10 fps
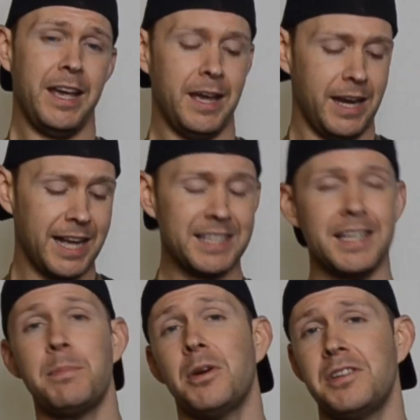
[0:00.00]
And I
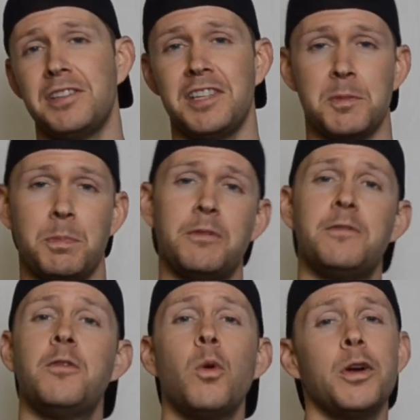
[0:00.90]
say purchase this
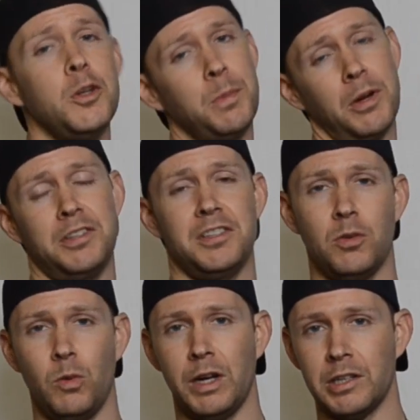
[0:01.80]
before you purchase
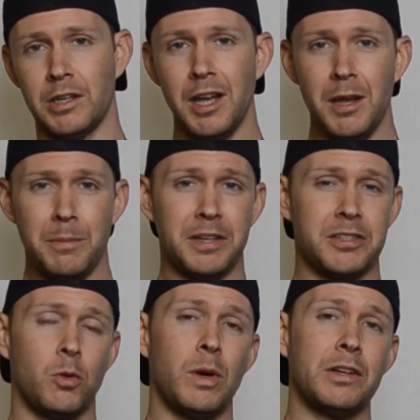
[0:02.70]
a welder
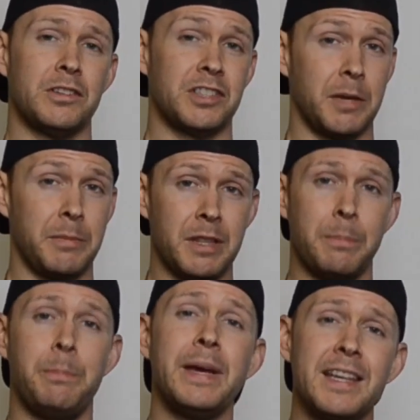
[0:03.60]
because your welder is going to be the
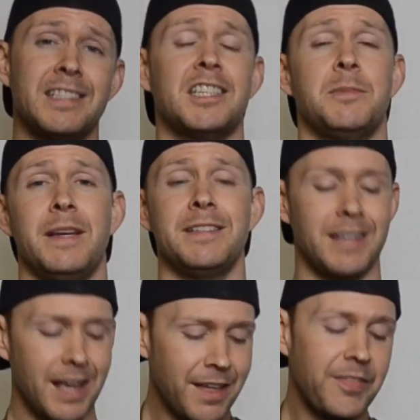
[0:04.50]
biggest expense.
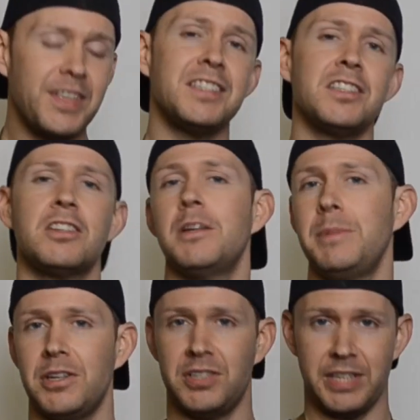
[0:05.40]
This is going to be
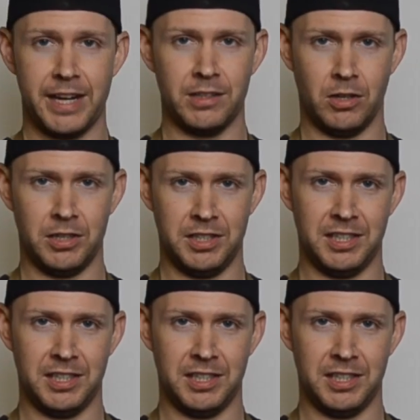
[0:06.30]
your second largest